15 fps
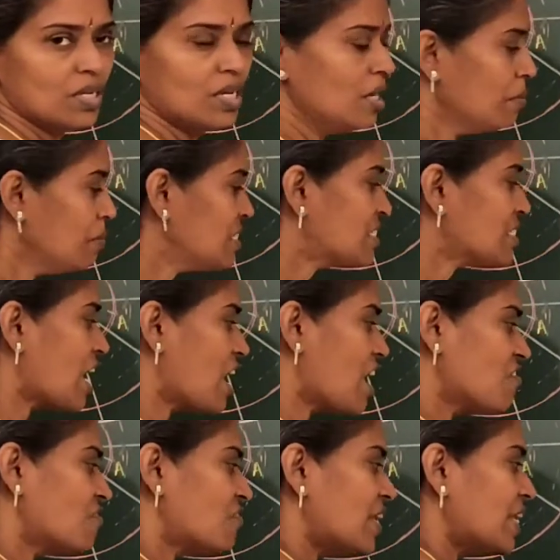Means
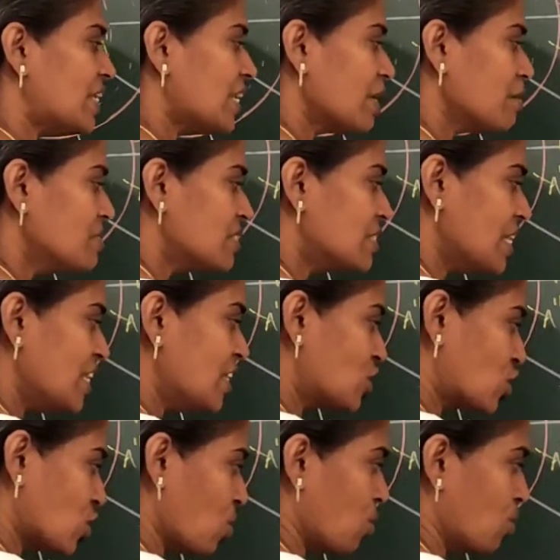after a time c
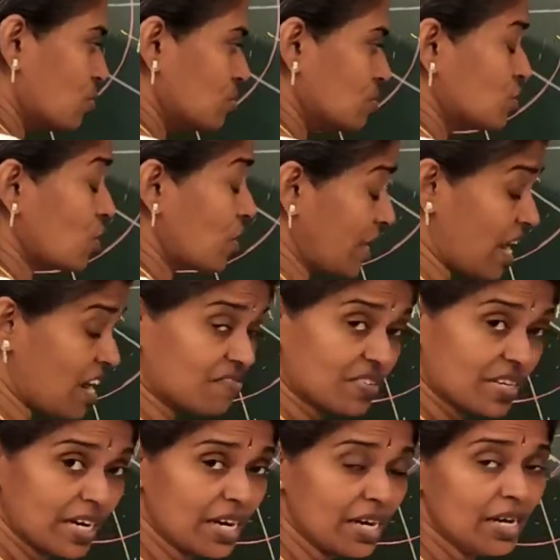tau,
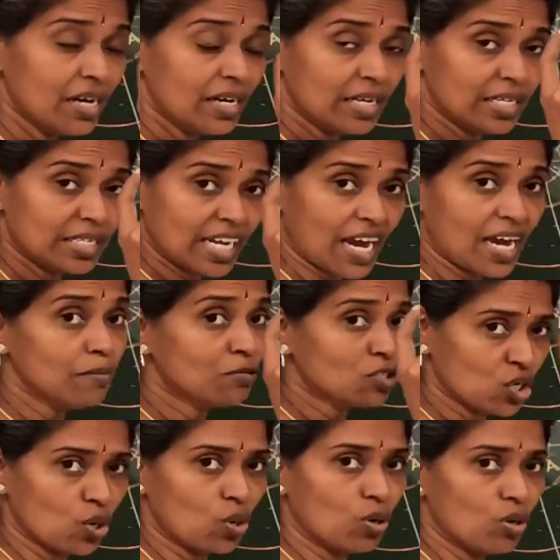after a time
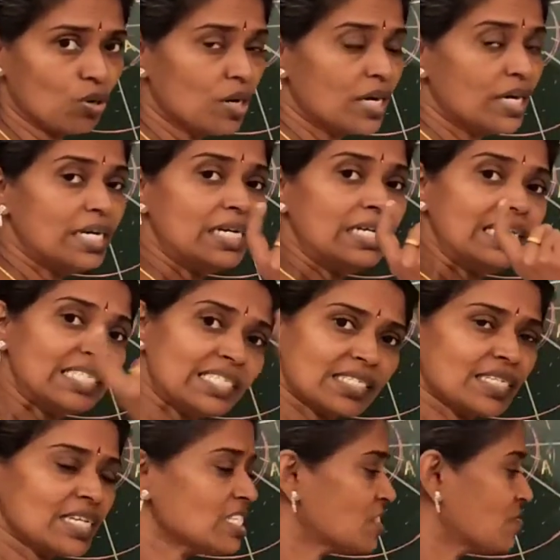tau,
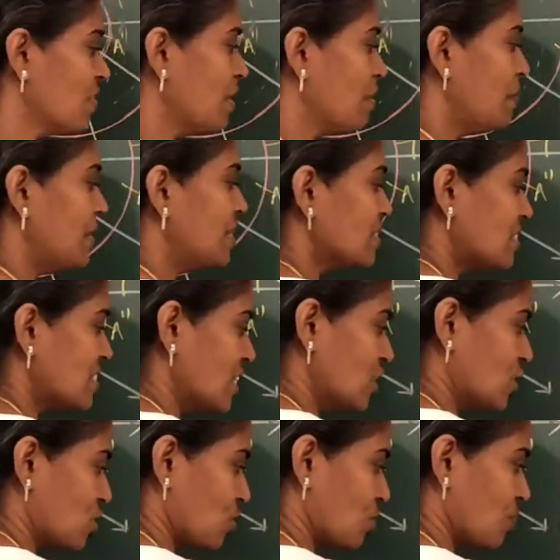distance will be c tau.